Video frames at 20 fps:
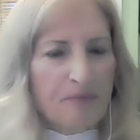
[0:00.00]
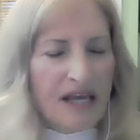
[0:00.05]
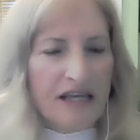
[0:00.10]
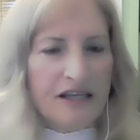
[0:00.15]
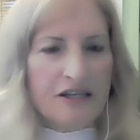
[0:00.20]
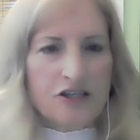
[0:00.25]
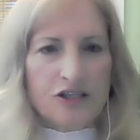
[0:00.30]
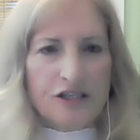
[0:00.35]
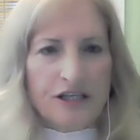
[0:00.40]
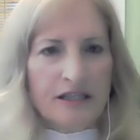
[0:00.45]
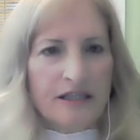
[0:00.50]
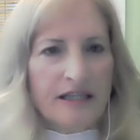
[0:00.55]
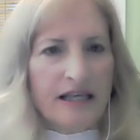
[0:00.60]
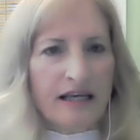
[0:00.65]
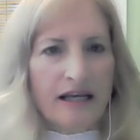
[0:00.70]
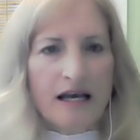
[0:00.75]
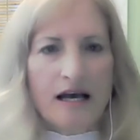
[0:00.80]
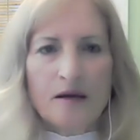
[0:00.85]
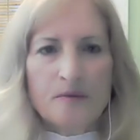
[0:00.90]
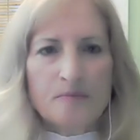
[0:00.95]
patient
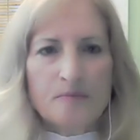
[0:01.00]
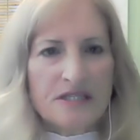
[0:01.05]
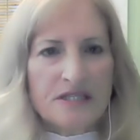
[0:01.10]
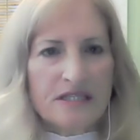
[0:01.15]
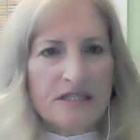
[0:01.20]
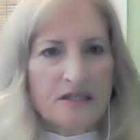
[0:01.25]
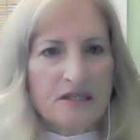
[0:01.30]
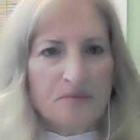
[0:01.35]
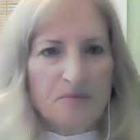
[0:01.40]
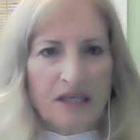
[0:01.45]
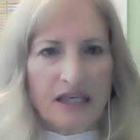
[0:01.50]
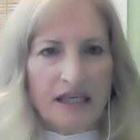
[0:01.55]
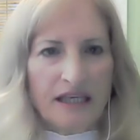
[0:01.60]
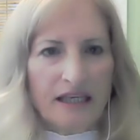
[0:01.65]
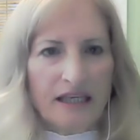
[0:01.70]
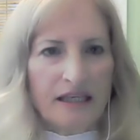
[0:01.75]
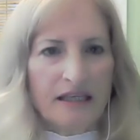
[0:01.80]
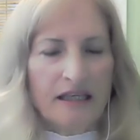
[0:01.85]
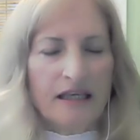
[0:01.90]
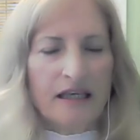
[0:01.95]
that comes to
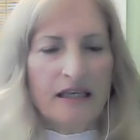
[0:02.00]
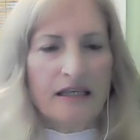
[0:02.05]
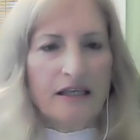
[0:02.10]
me,